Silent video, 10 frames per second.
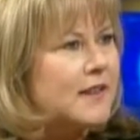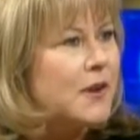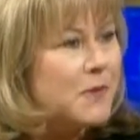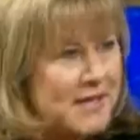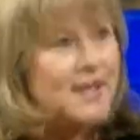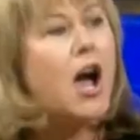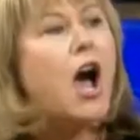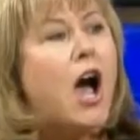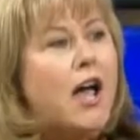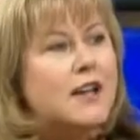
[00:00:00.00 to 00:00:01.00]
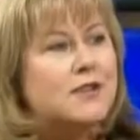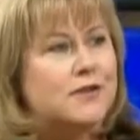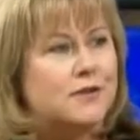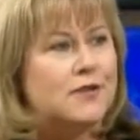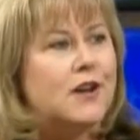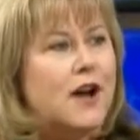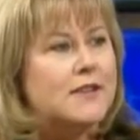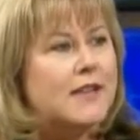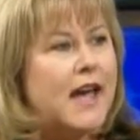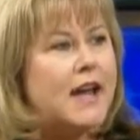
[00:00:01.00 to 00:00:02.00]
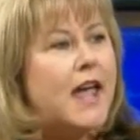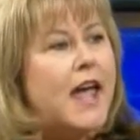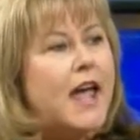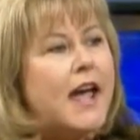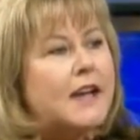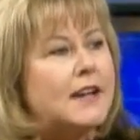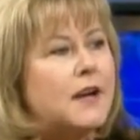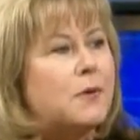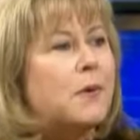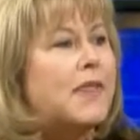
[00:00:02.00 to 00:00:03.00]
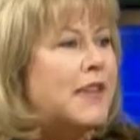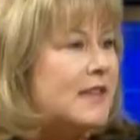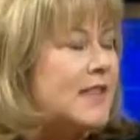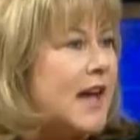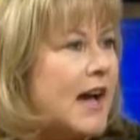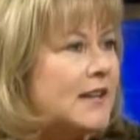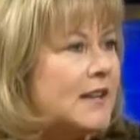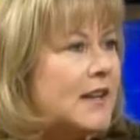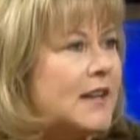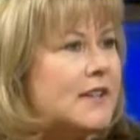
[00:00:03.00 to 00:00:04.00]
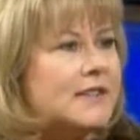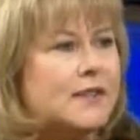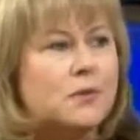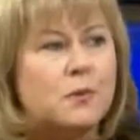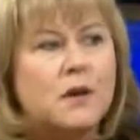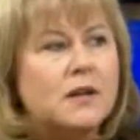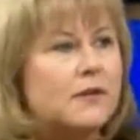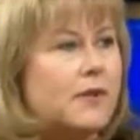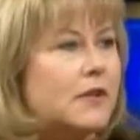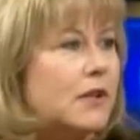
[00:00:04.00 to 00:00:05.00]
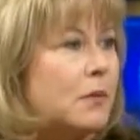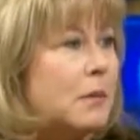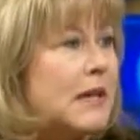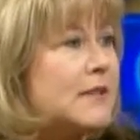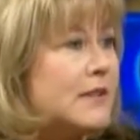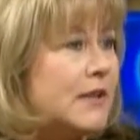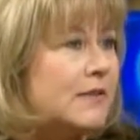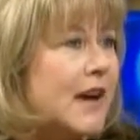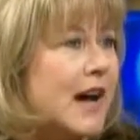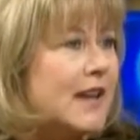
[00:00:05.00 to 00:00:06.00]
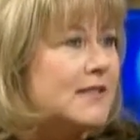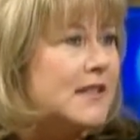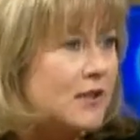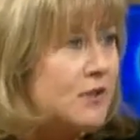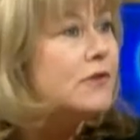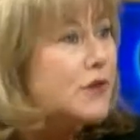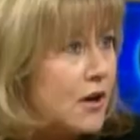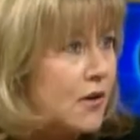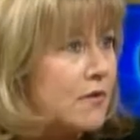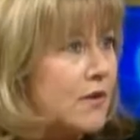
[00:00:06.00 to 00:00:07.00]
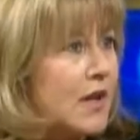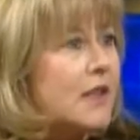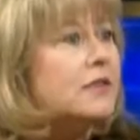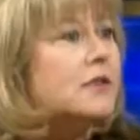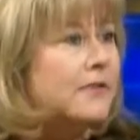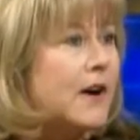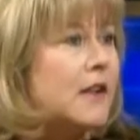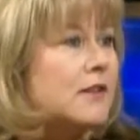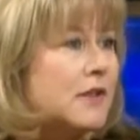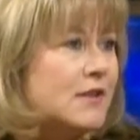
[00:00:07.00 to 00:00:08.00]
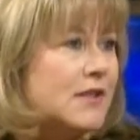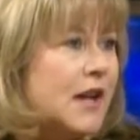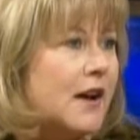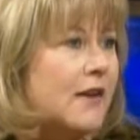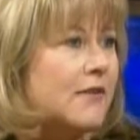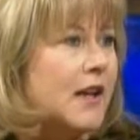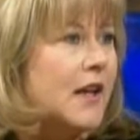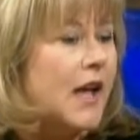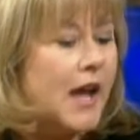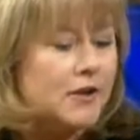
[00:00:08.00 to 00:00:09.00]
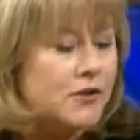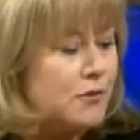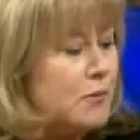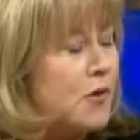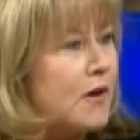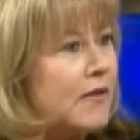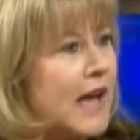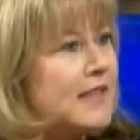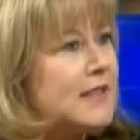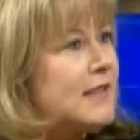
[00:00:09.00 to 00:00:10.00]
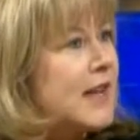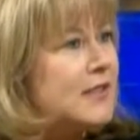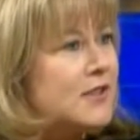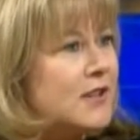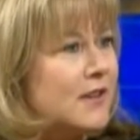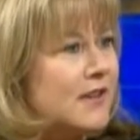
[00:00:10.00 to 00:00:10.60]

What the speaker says: What did I do to cause that? And within that is this wonderful little piece of advice that you know to follow yourself and do more of that this next year.